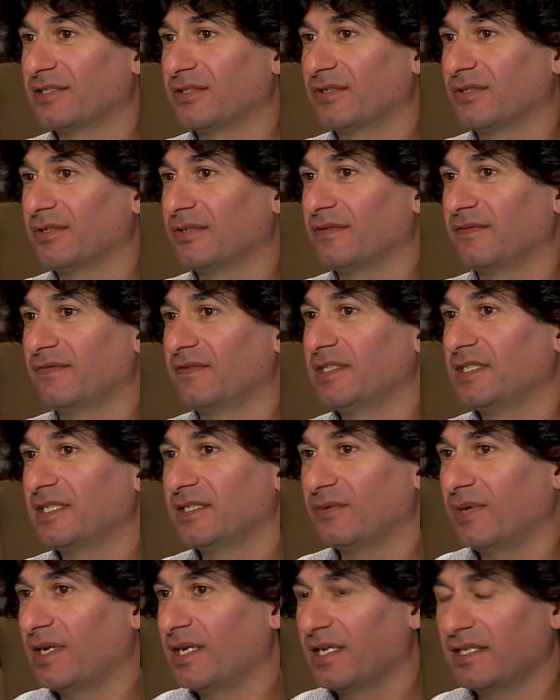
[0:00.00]
So this
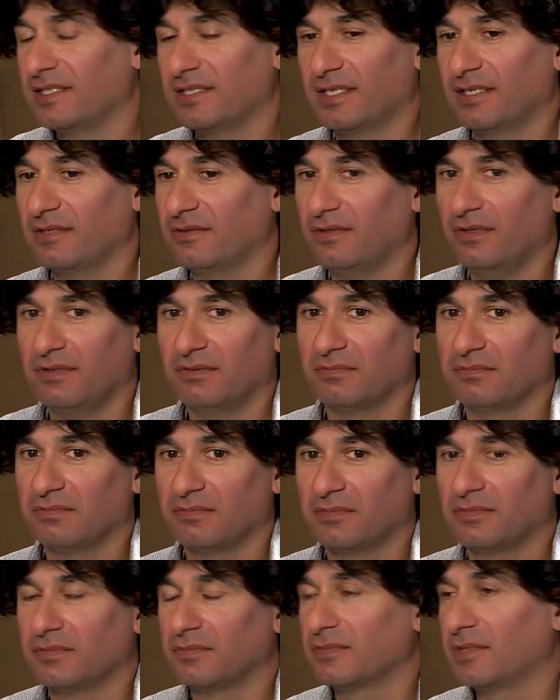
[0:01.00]
is why I said, oh,
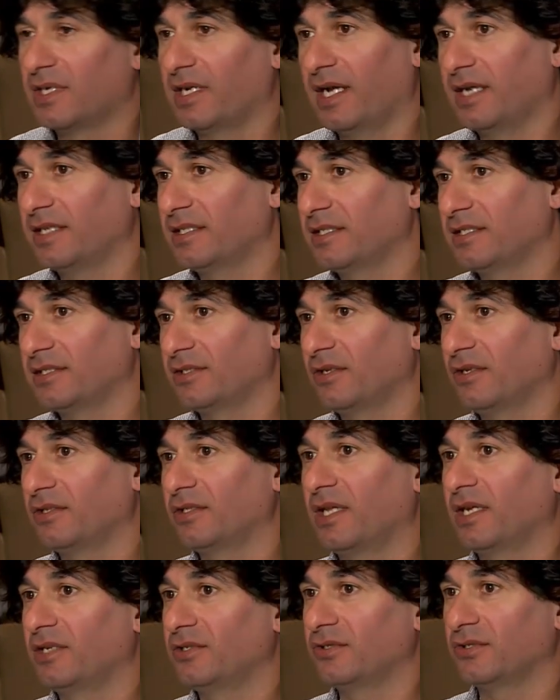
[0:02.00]
light is not
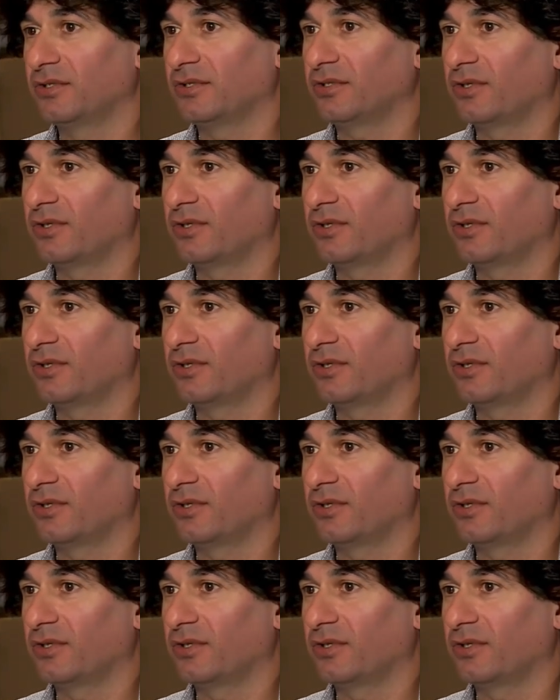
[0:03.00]
dangerous.